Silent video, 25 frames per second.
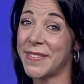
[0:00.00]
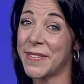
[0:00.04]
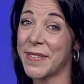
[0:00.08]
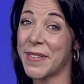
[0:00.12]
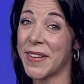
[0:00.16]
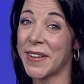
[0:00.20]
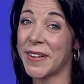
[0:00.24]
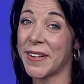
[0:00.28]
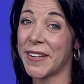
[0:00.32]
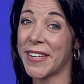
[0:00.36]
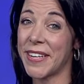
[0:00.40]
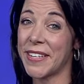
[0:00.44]
Well,
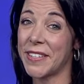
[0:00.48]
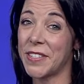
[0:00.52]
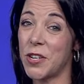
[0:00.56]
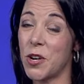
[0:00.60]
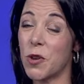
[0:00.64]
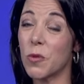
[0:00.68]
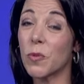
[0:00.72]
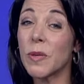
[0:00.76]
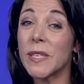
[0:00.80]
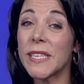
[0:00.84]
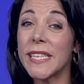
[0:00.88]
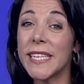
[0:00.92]
there is
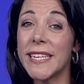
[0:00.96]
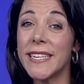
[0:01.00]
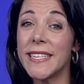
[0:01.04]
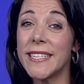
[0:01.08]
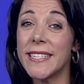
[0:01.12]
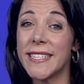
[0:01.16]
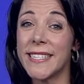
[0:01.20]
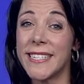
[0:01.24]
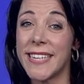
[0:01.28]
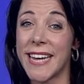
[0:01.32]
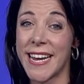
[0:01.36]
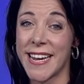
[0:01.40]
no
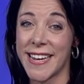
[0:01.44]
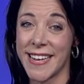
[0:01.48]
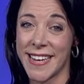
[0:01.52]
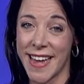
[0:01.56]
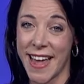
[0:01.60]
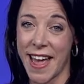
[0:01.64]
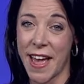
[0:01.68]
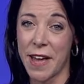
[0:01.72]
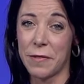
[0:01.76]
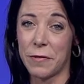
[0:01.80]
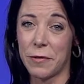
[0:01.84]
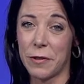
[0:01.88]
release date
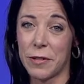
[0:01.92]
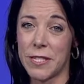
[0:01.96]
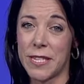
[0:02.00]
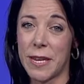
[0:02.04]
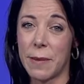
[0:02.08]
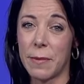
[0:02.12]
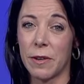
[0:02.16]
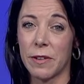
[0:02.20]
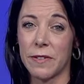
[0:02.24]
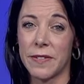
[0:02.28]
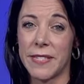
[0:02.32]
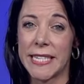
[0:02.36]
yet for
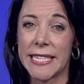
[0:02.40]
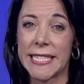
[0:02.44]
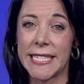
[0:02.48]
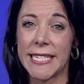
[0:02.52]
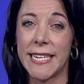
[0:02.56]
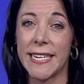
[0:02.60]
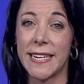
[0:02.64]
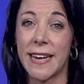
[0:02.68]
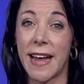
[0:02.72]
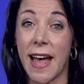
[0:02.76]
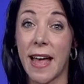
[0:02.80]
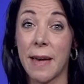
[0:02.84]
Summer of
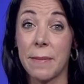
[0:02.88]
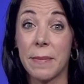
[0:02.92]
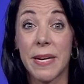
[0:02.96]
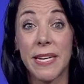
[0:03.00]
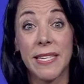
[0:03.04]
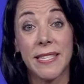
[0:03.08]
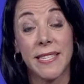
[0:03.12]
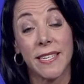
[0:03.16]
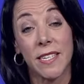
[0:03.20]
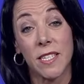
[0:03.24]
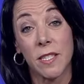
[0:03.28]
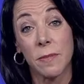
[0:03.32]
69, but
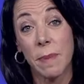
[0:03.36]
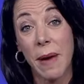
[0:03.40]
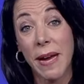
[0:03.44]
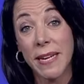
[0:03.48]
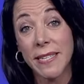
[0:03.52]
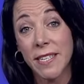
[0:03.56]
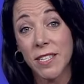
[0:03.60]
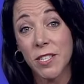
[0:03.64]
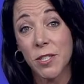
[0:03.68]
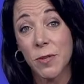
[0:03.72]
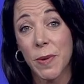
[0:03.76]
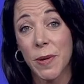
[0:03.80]
it's
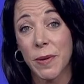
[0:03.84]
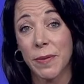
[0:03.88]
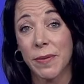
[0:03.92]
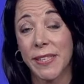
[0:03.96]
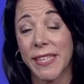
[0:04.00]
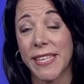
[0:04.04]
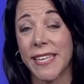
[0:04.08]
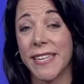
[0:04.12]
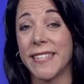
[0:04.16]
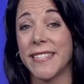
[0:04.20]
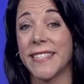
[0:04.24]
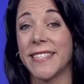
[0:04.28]
expected to be
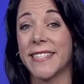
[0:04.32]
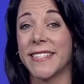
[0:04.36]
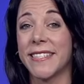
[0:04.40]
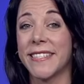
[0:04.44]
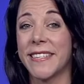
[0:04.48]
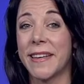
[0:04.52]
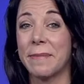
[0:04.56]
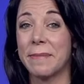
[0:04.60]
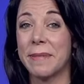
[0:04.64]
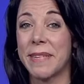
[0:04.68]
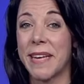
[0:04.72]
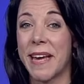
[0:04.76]
released
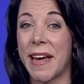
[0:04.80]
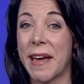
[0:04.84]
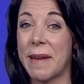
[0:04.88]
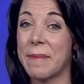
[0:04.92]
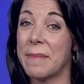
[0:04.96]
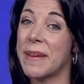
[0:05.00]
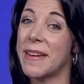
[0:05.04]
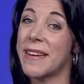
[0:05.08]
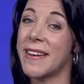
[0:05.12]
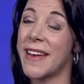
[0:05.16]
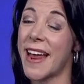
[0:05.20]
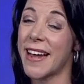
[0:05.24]

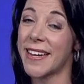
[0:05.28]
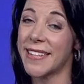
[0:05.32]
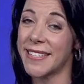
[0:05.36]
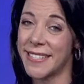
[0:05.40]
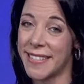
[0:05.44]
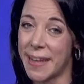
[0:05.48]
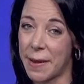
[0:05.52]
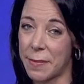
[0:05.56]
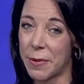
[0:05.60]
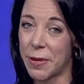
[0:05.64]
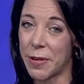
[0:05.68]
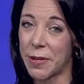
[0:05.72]
sometime next
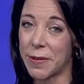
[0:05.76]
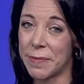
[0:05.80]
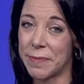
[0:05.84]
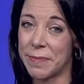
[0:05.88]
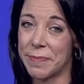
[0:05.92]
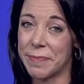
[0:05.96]
summer.